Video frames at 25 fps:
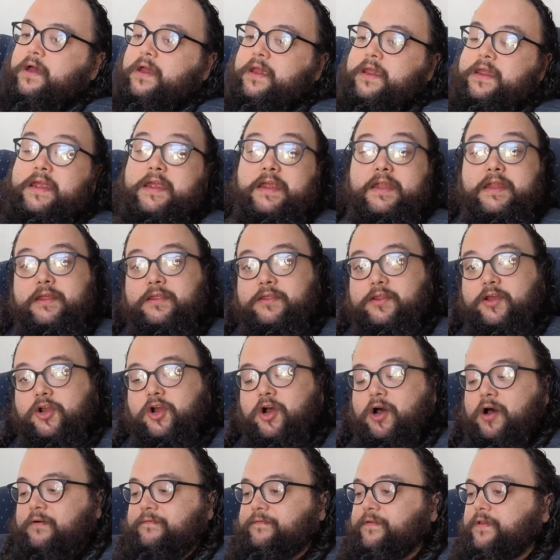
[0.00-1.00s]
heating the
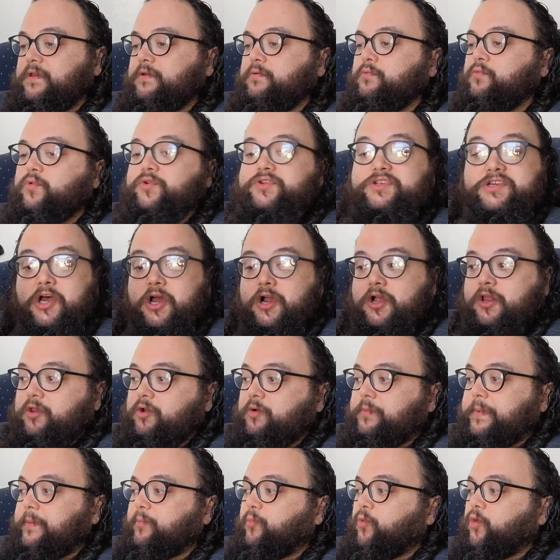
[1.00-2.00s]
coffee. We'll talk a
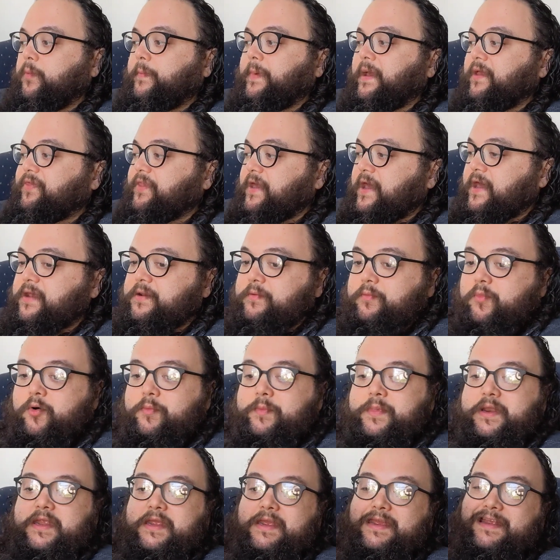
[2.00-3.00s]
little bit more about that in a
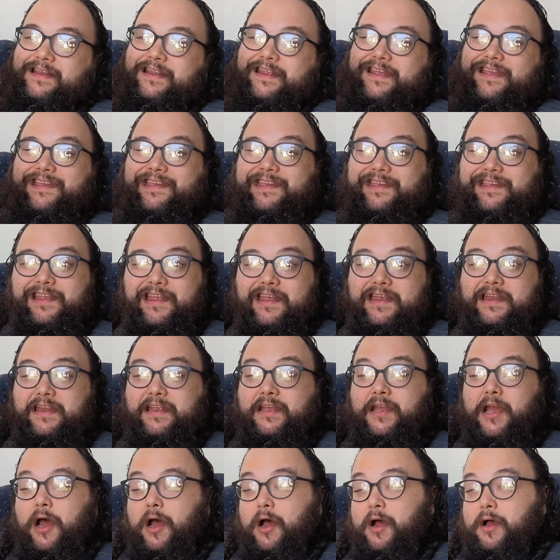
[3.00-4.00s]
moment.
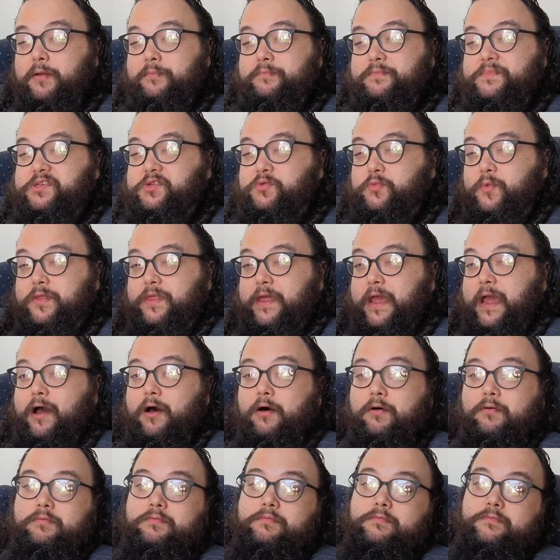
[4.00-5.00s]
It comes
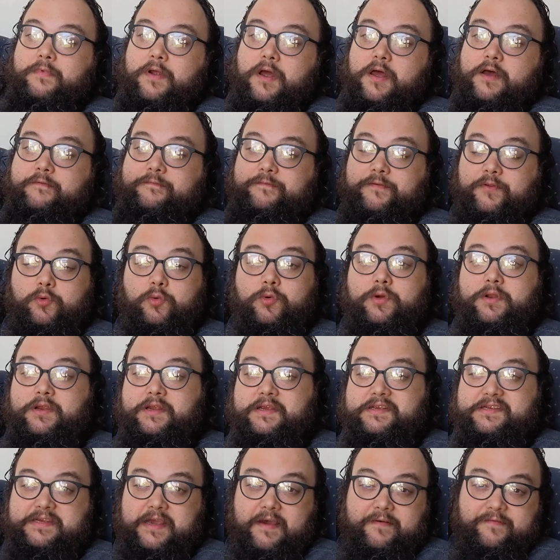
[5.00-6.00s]
without fluid
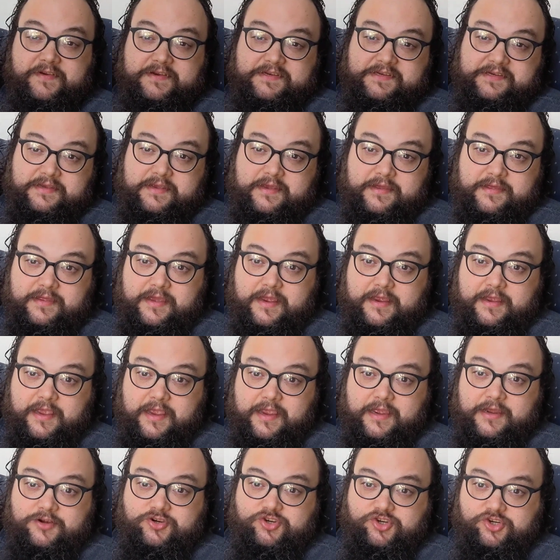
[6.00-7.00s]
because obviously they
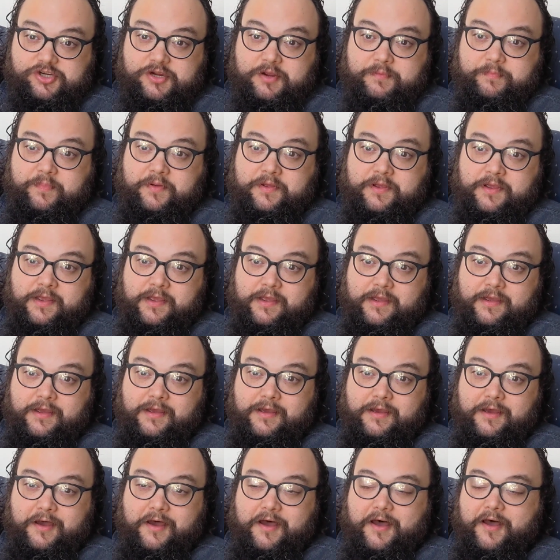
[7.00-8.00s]
can't ship
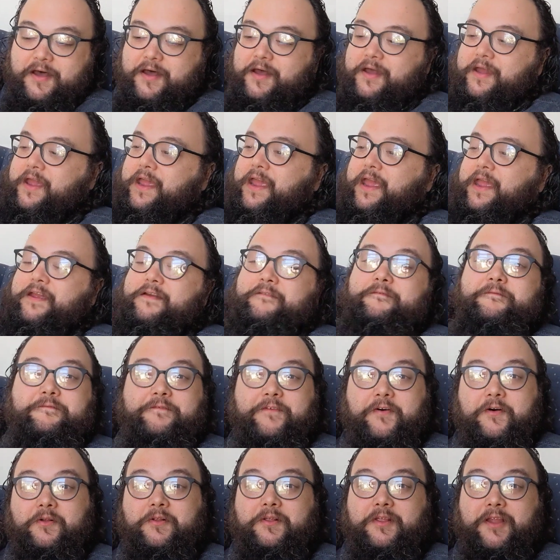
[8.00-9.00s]
a
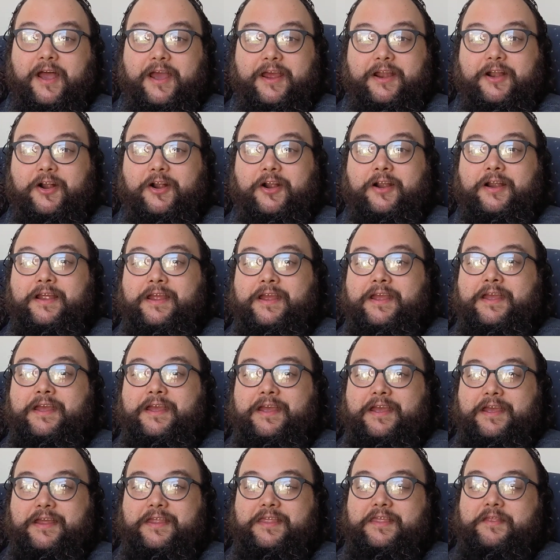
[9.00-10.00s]
full lighter
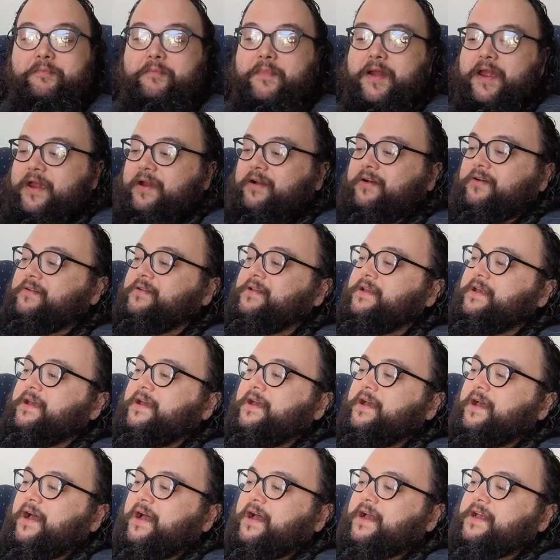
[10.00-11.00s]
in the mail.
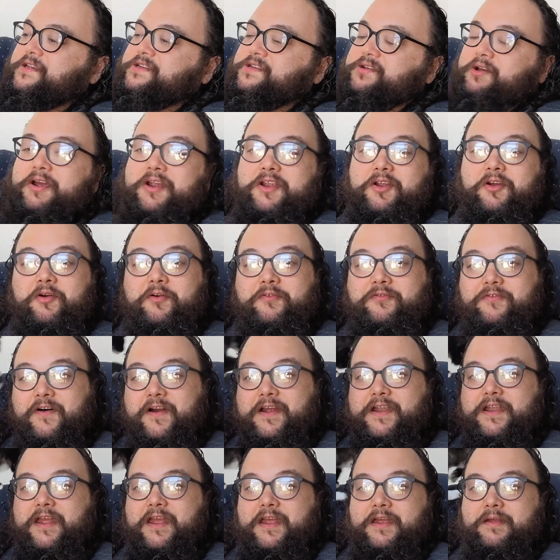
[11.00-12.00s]
So I had to go
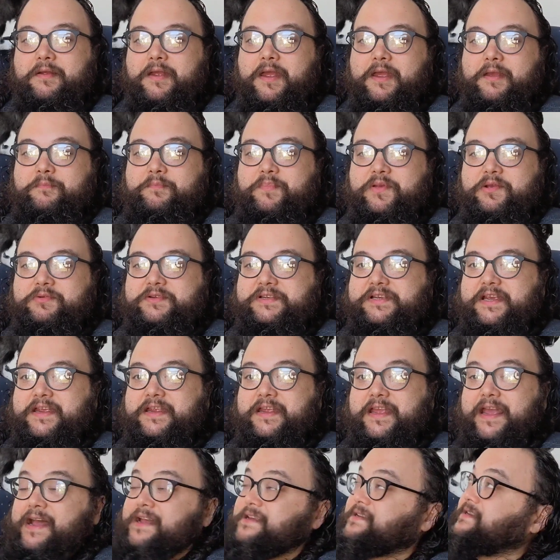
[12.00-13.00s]
find a
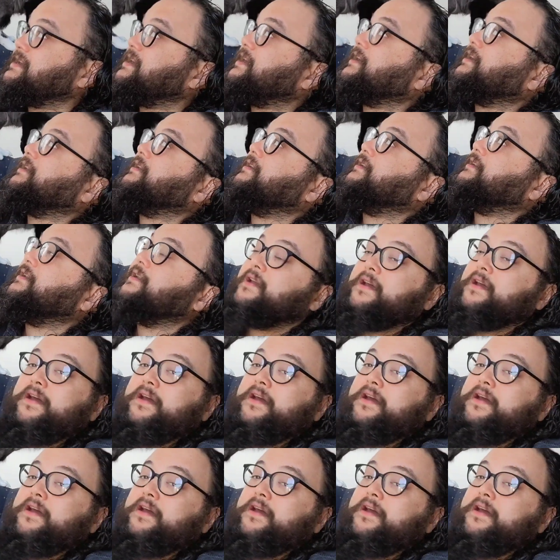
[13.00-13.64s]
butane gas tank, and